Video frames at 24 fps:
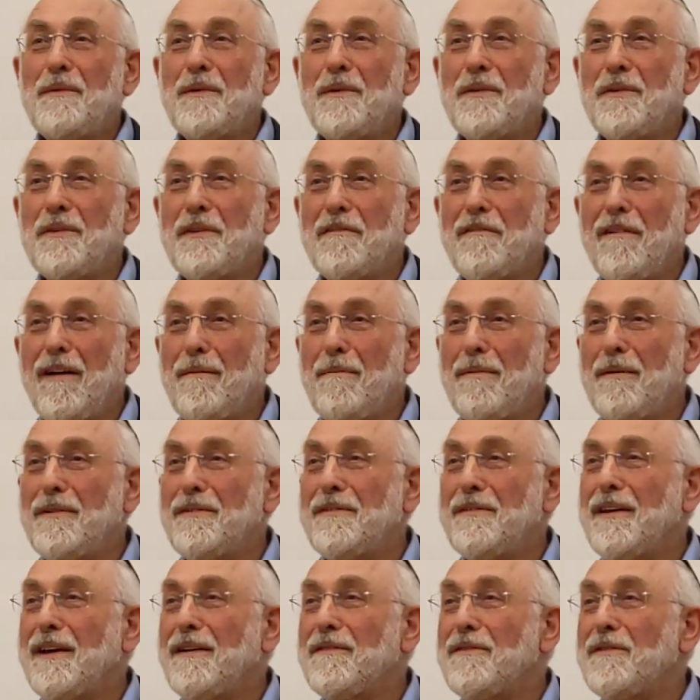Because the
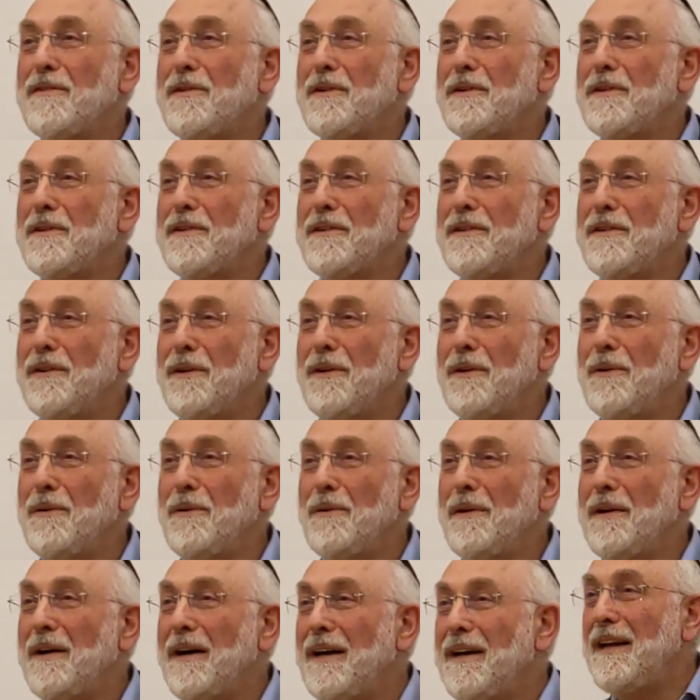rabbis have got
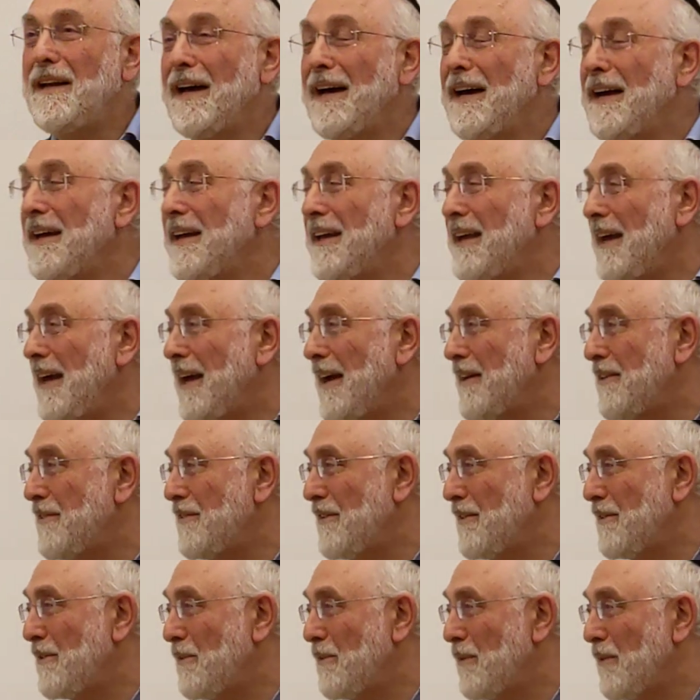no halachic
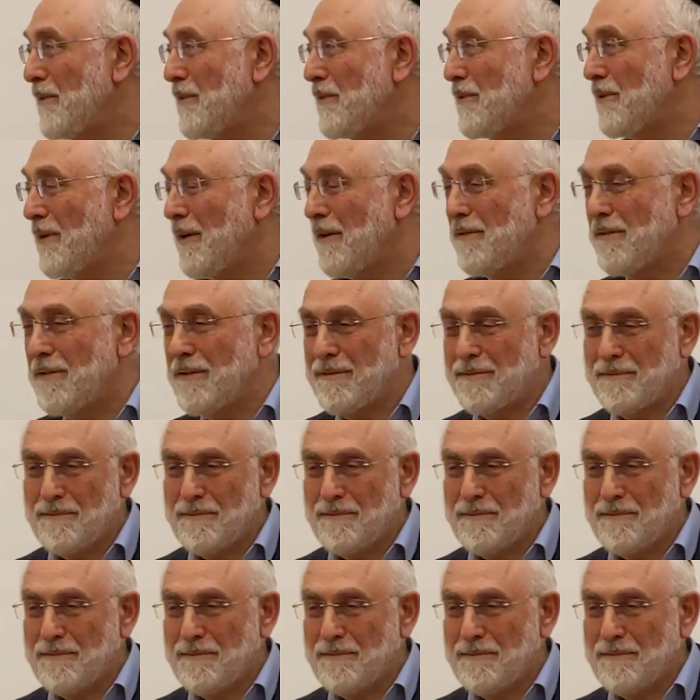exit whatsoever.